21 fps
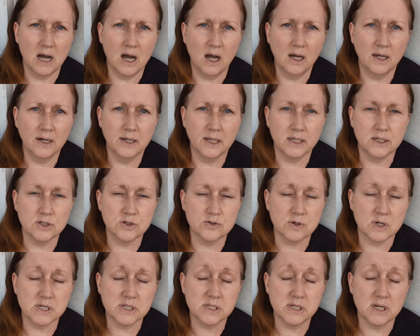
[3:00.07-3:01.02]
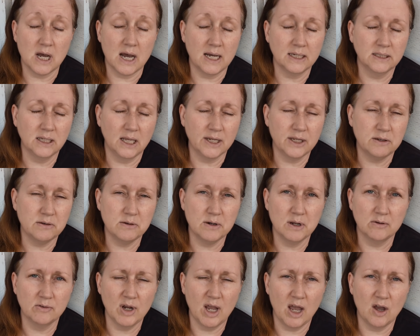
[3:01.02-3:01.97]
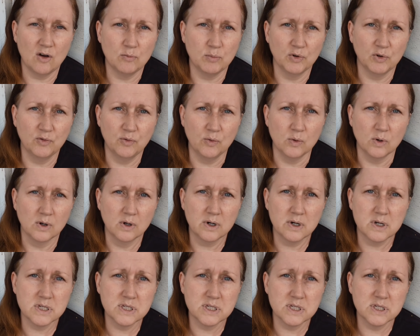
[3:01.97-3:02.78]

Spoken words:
God and trust God like you never have before,